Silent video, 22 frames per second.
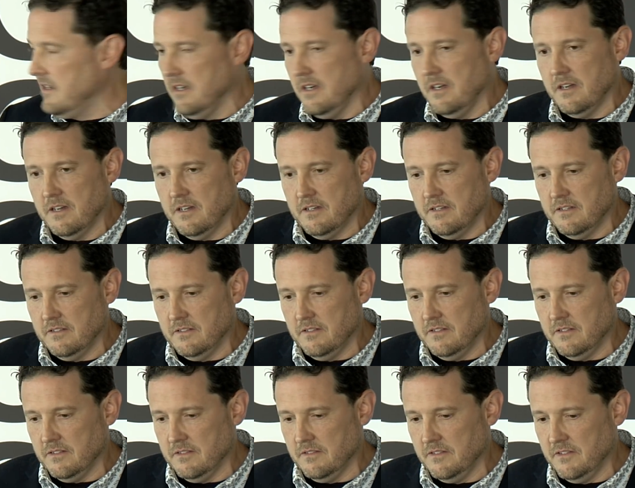
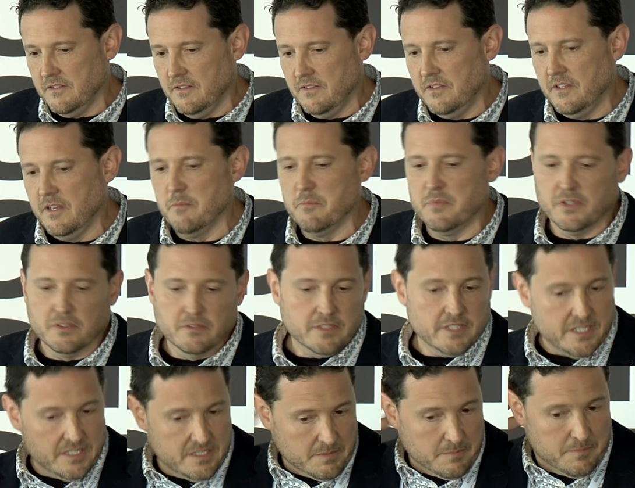the
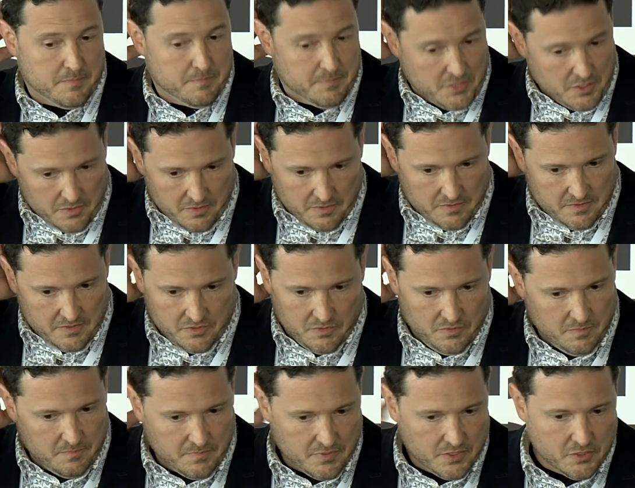ability
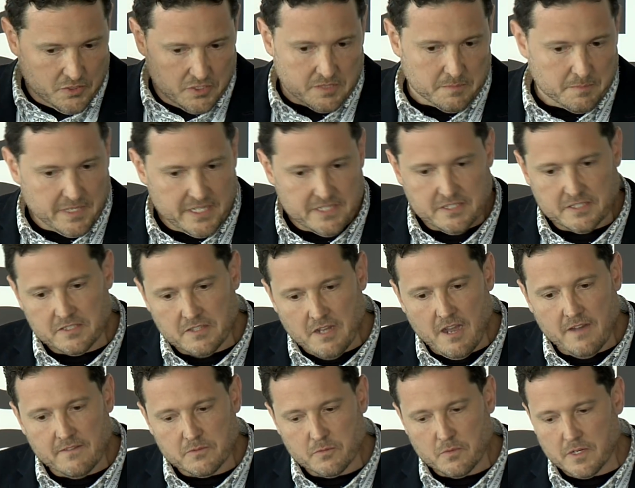to produce a piece of
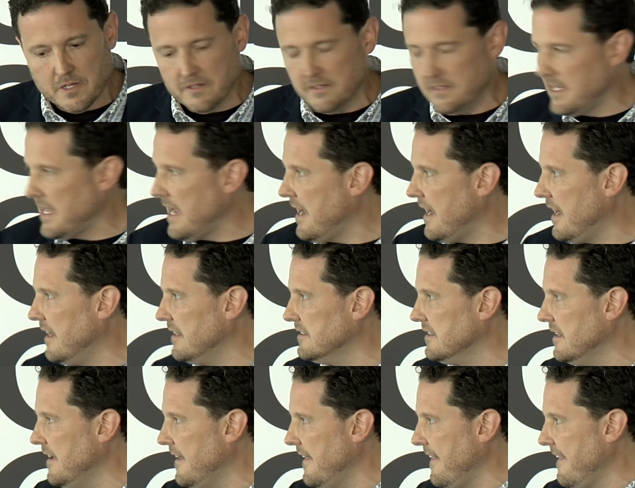software
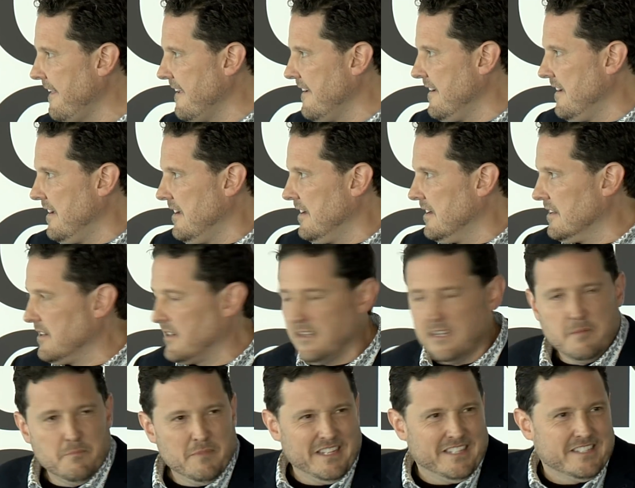that
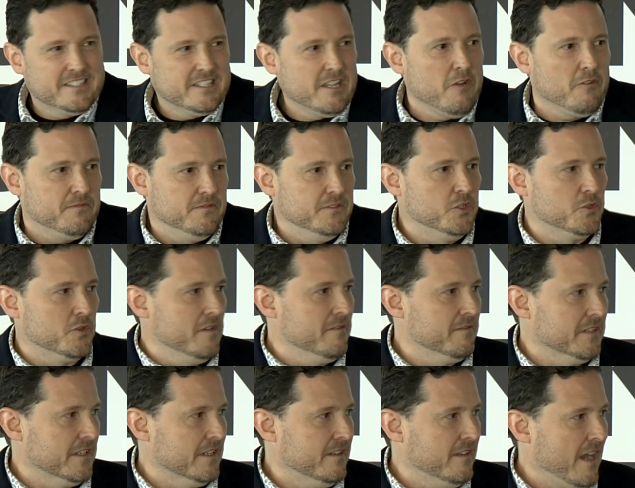can be
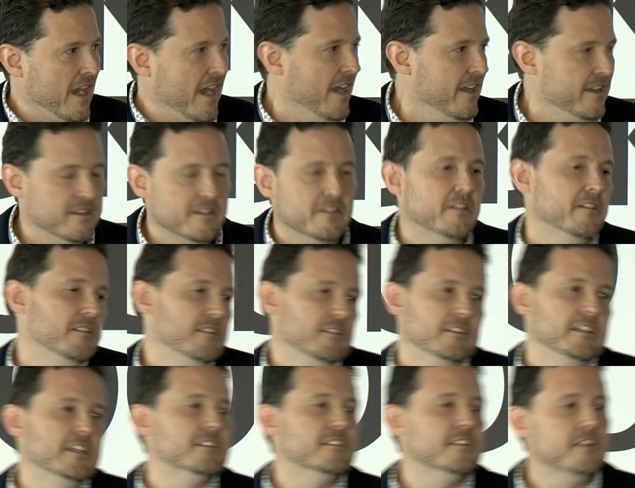self-driven. At
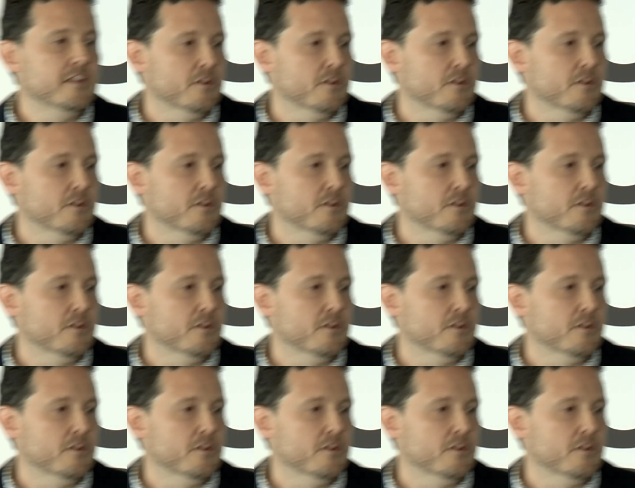least